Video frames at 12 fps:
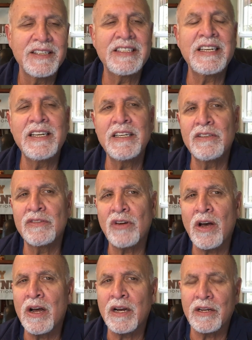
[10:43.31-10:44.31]
teen
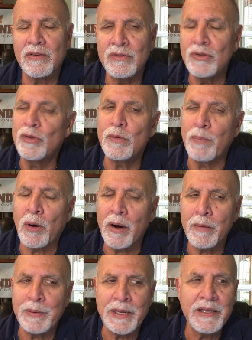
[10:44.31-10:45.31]
talk new
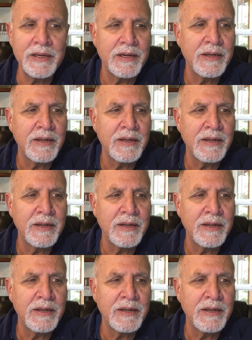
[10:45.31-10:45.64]
Barbie.